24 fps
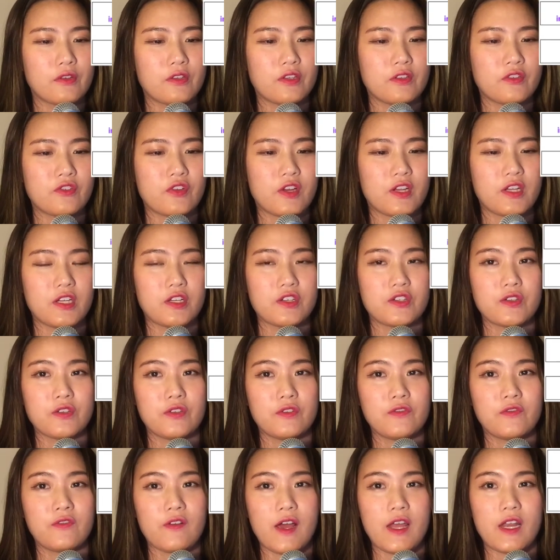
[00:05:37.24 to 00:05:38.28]
the traditional
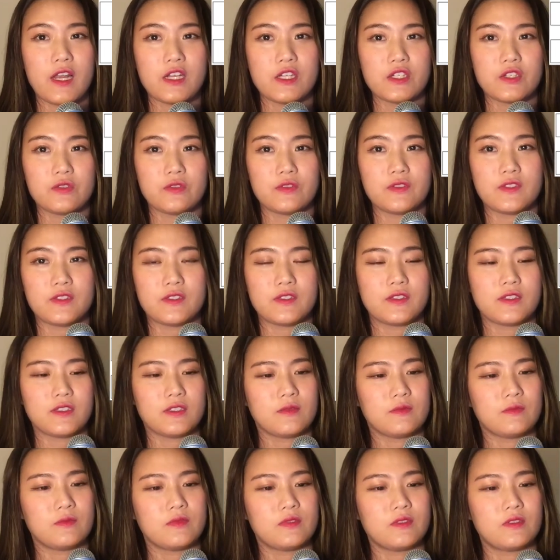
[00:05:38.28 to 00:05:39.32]
financial
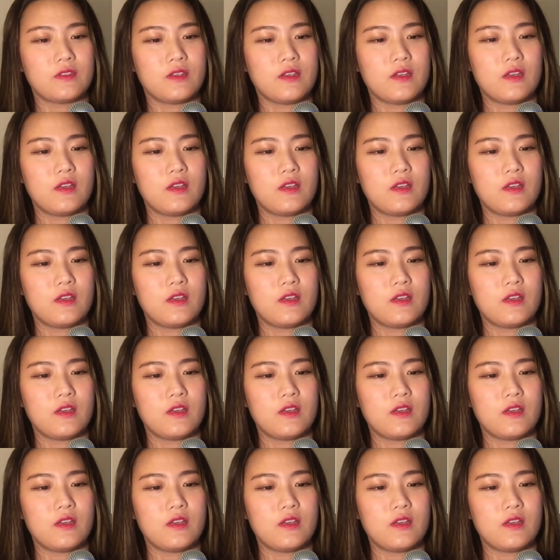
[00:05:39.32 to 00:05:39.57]
systems.